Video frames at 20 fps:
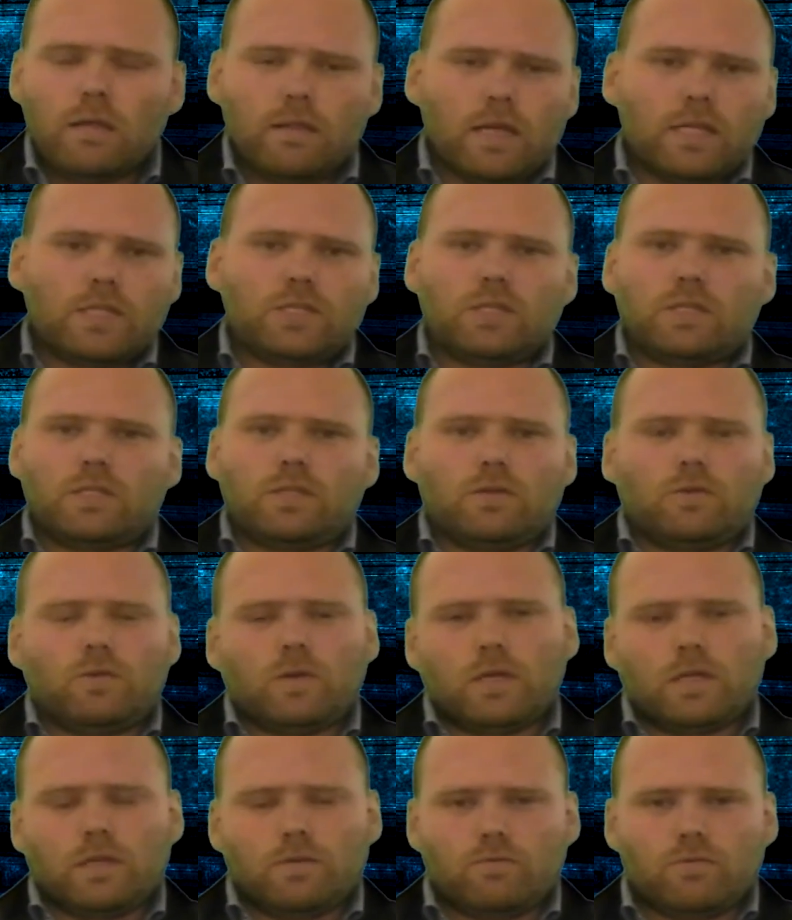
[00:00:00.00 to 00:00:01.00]
That's just to
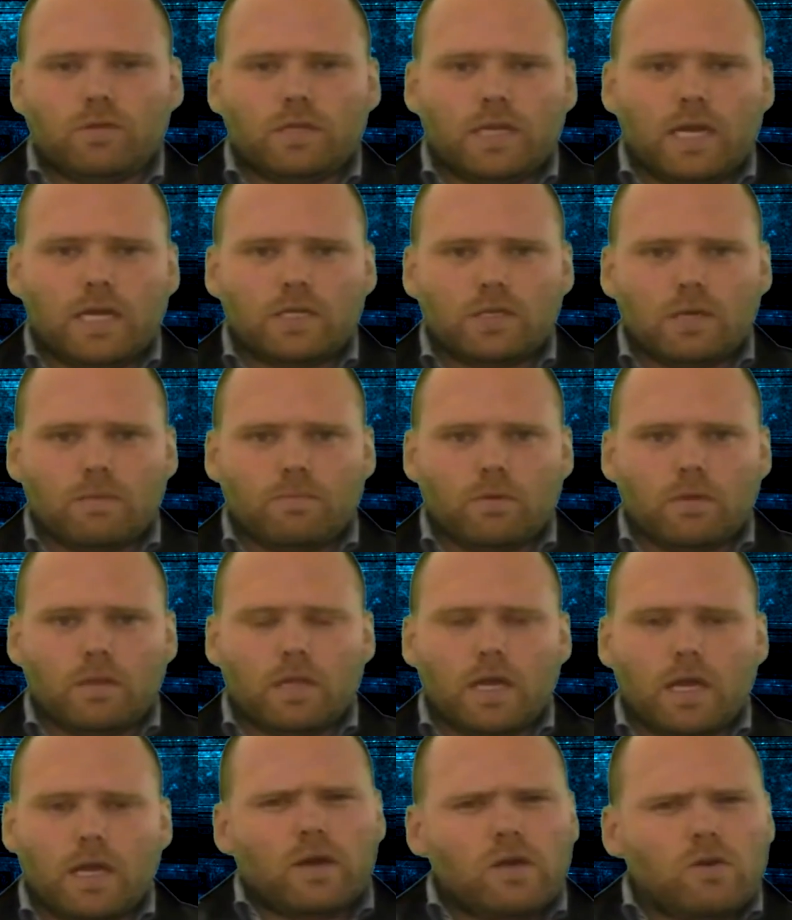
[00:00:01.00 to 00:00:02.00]
quickly rehash up on
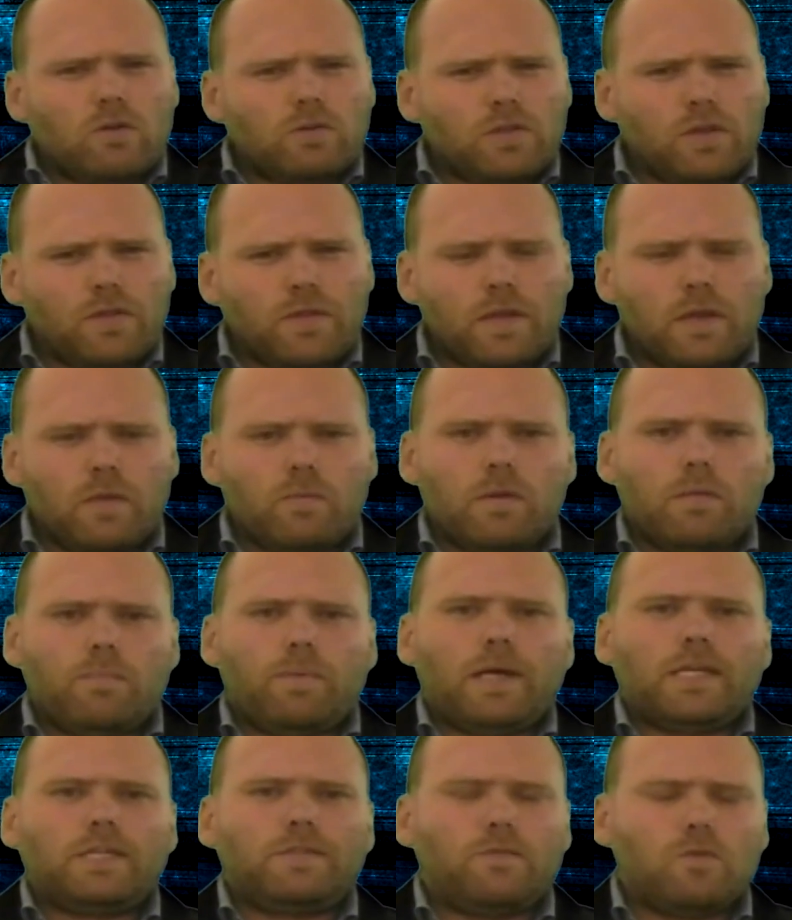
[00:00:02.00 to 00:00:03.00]
that. I also think when
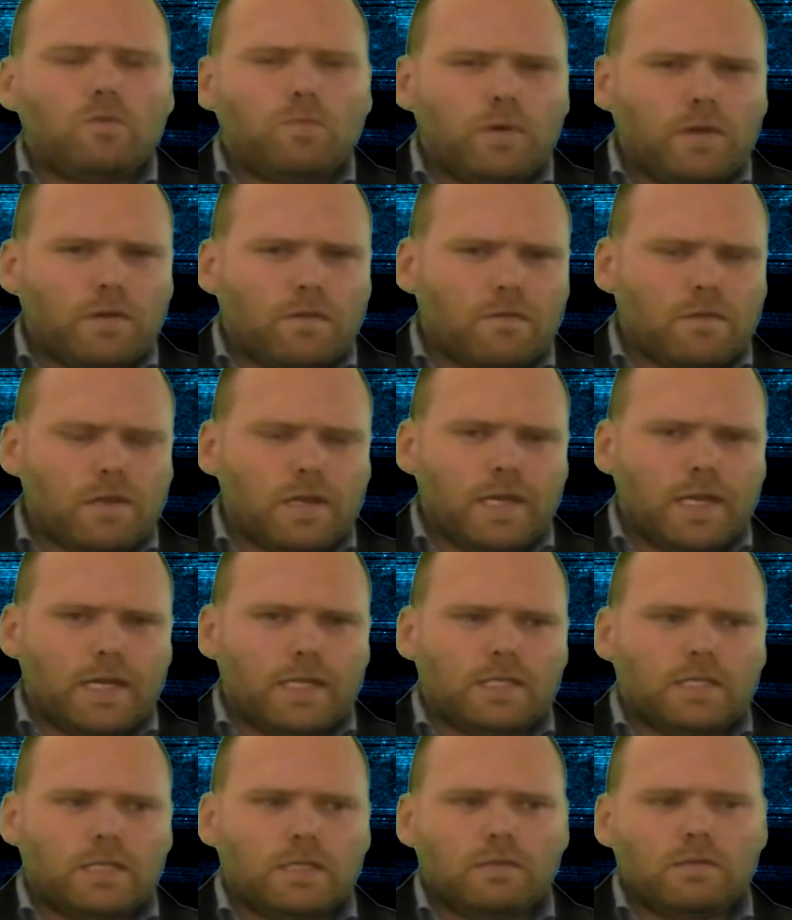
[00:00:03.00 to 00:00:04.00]
patch 4.3
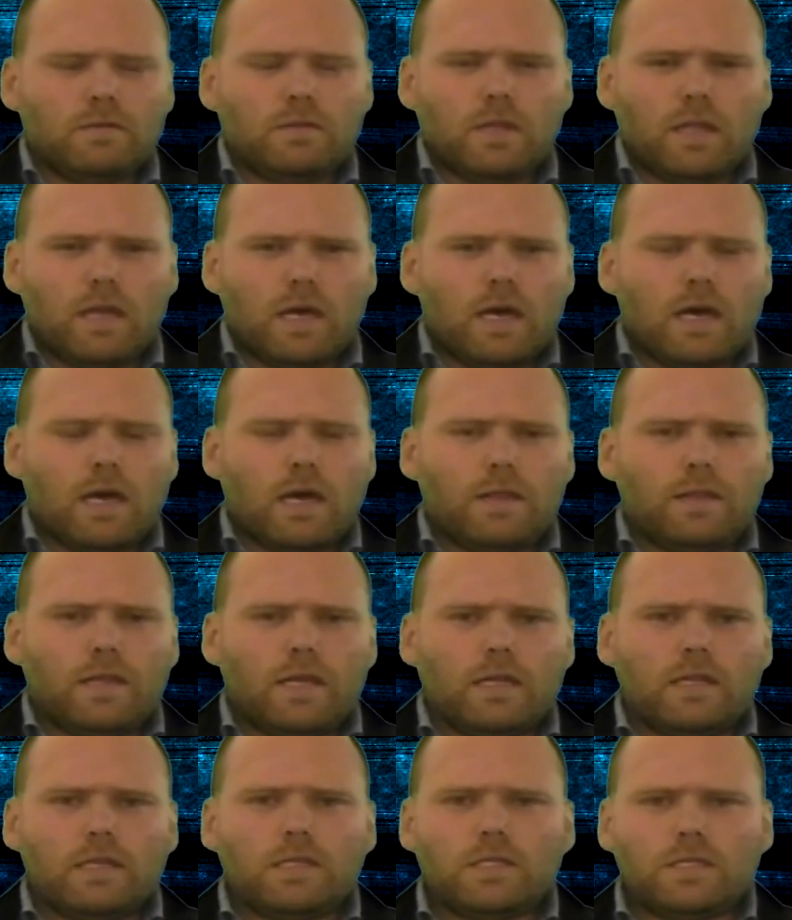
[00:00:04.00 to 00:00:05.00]
hits, uh,
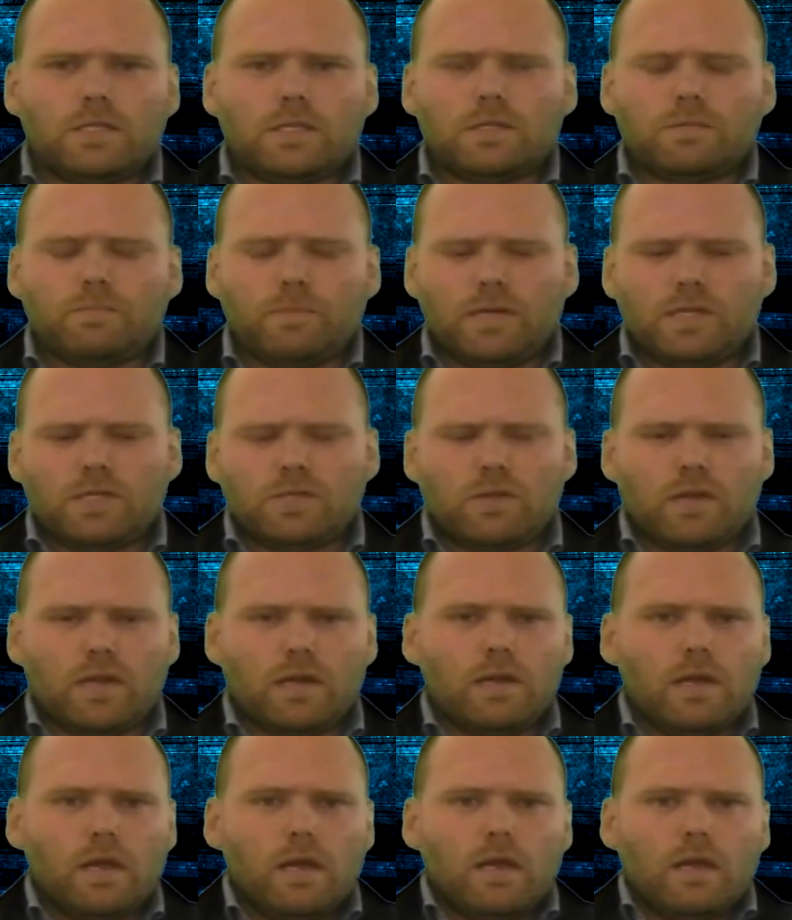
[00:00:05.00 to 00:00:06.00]
now this is just me sort
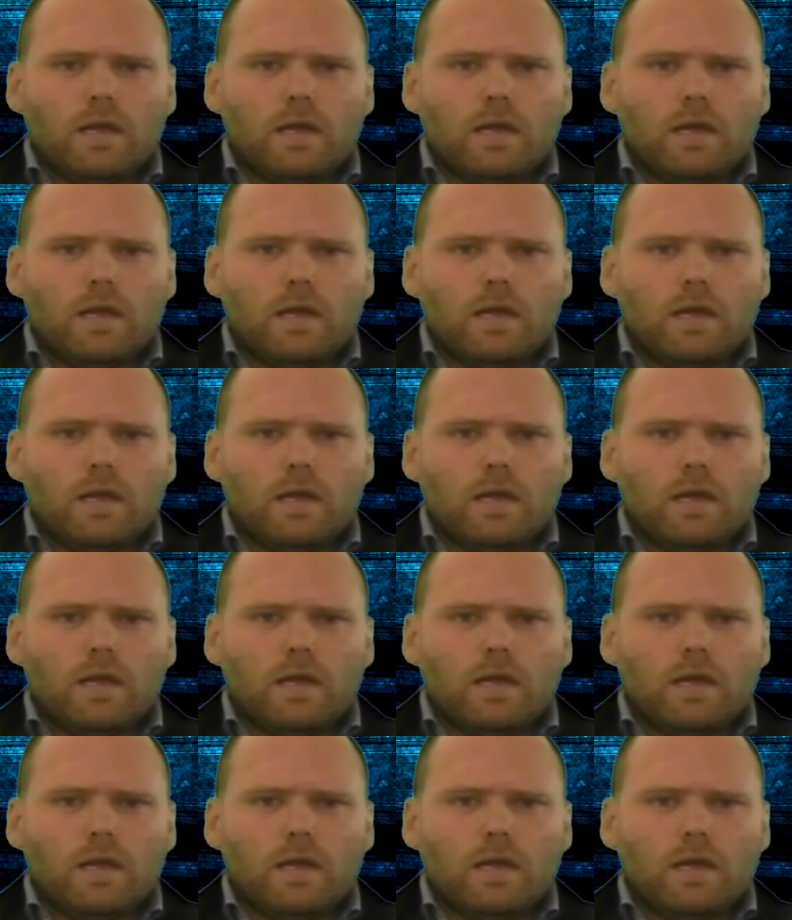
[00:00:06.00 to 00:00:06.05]
of